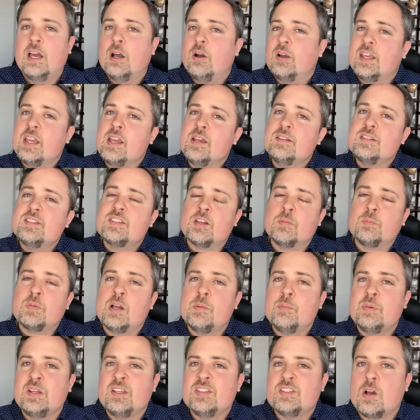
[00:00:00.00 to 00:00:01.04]
Now, again, some
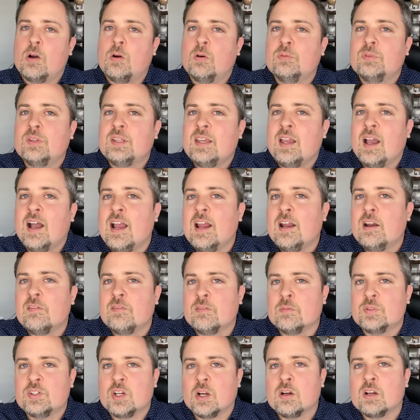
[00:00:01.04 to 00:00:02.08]
companies only hire
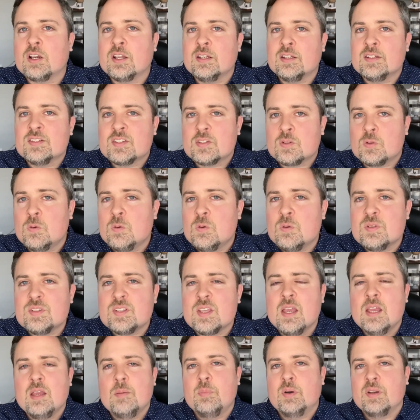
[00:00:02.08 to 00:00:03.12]
from targeted
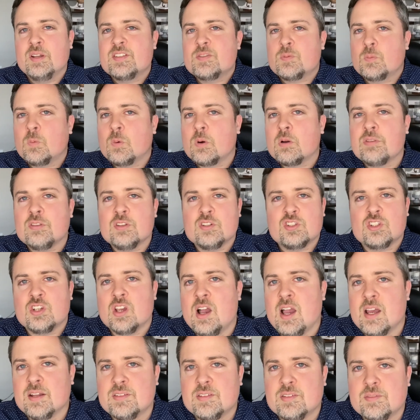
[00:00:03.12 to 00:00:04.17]
schools, but it's worth a
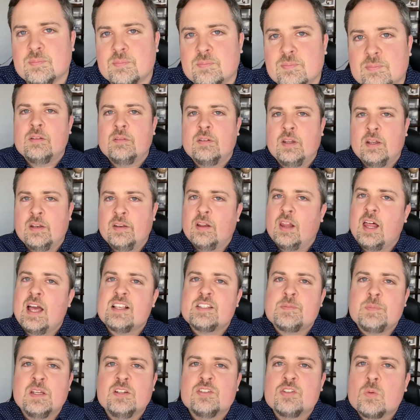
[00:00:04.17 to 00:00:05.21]
shot. And the
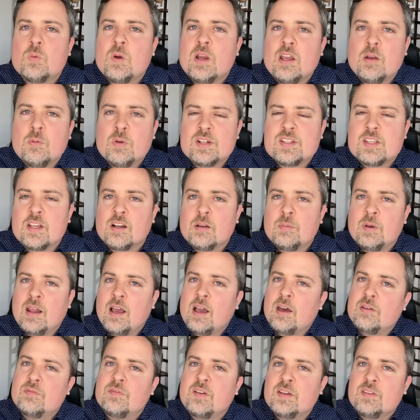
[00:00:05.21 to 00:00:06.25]
last major way I want to talk about
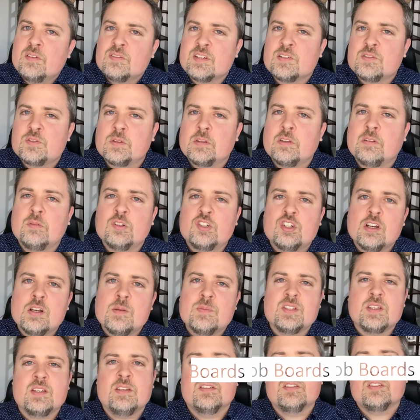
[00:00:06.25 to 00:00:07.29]
how to find those entry level
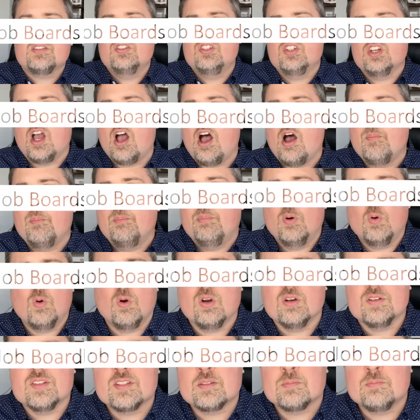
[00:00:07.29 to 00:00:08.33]
jobs is job
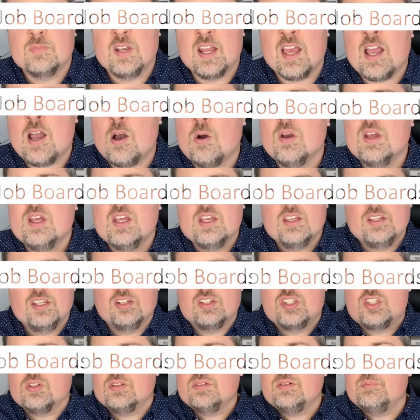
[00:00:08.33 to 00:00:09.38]
boards. Now, you
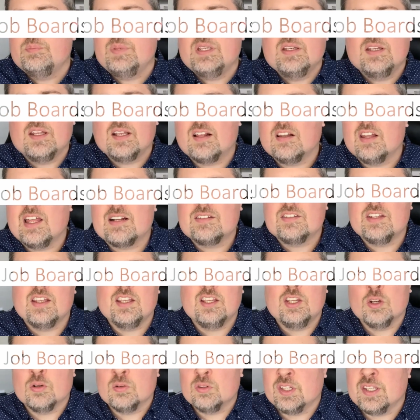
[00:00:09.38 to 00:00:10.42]
shouldn't be
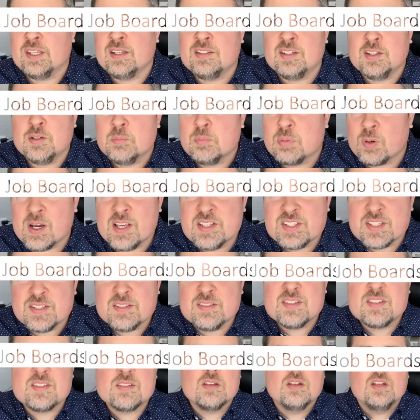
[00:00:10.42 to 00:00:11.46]
neglecting your LinkedIn
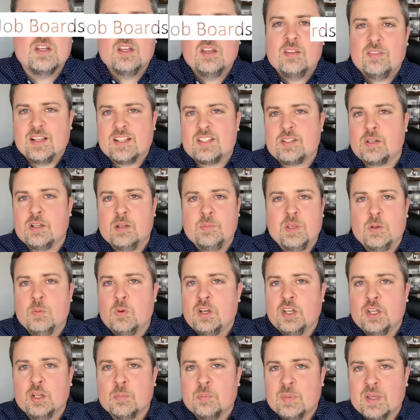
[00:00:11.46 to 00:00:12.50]
presence. That's going to be
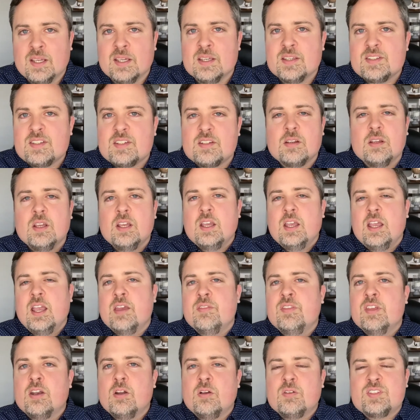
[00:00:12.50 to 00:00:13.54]
one of your biggest.
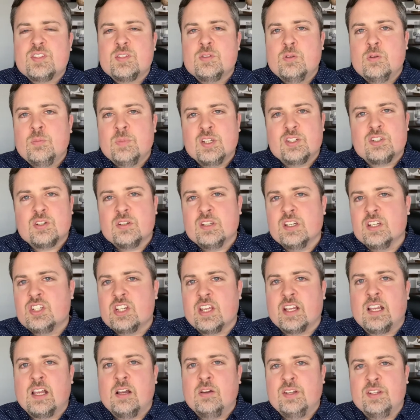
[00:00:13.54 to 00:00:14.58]
And then also make sure you
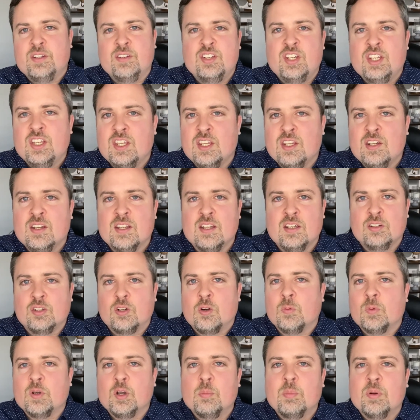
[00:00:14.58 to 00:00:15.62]
check out Indeed and
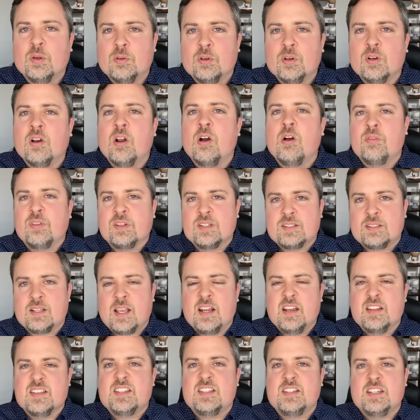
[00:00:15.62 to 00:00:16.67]
Career Builder and all the
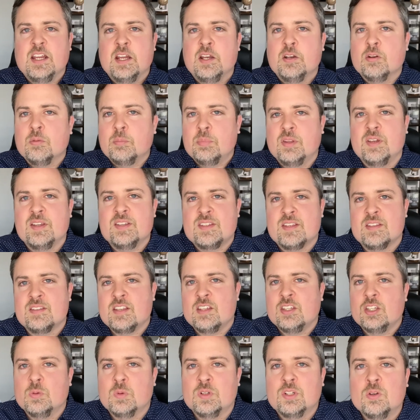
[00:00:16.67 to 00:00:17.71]
kind of standard places
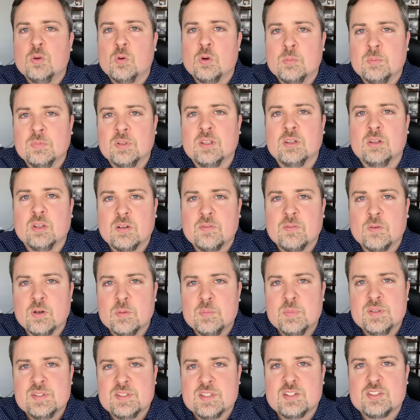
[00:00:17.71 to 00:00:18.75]
that you would normally look for a
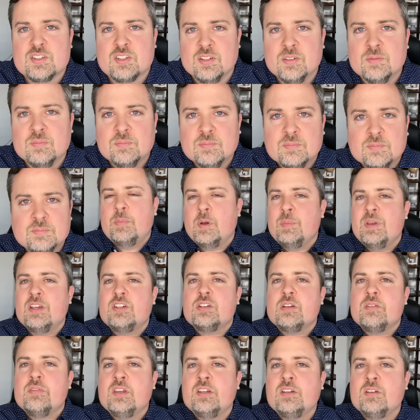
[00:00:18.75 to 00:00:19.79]
position. But make
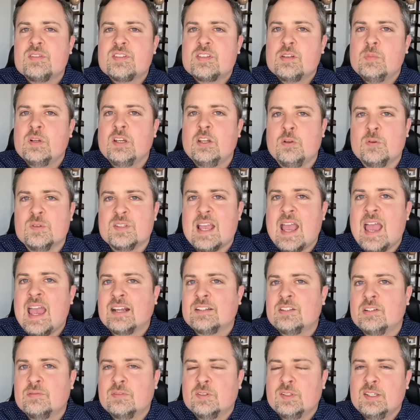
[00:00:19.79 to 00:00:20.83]
sure that you're somebody who's
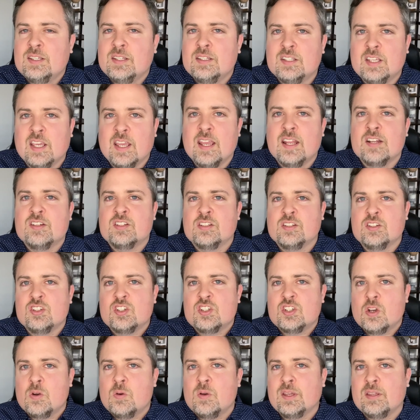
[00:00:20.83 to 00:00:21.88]
actively engaged and
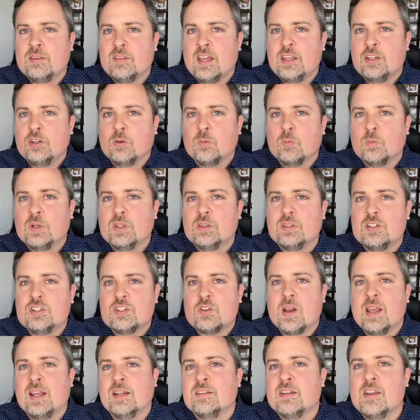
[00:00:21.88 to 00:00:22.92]
showing that you're really
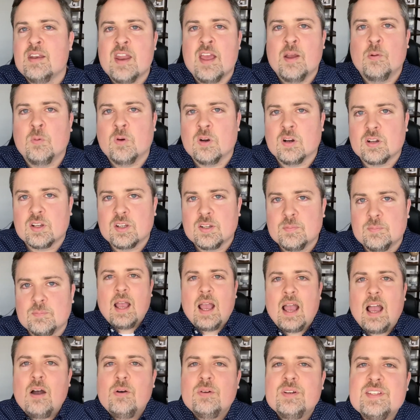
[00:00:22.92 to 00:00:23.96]
trying to network
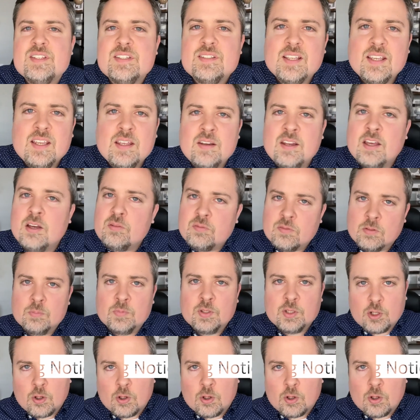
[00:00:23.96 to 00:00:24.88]
how to stand out from the